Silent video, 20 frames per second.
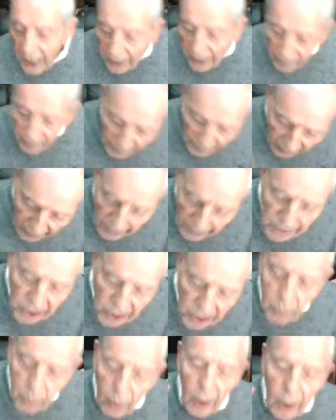And
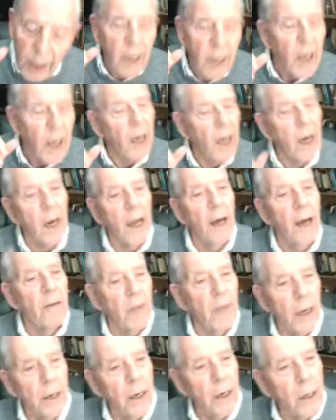that's what
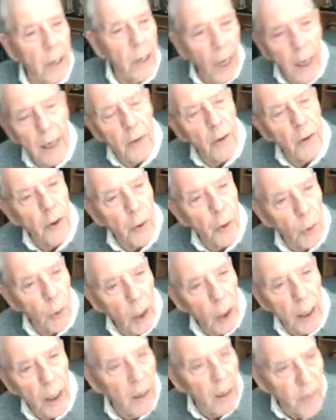11, 9
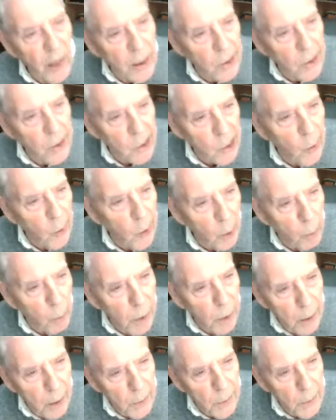through 11 is
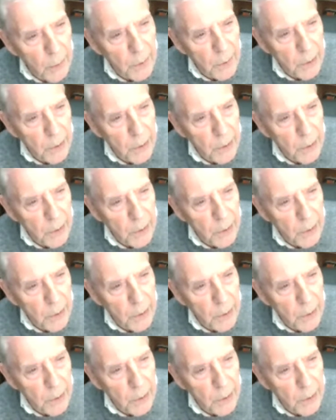all about.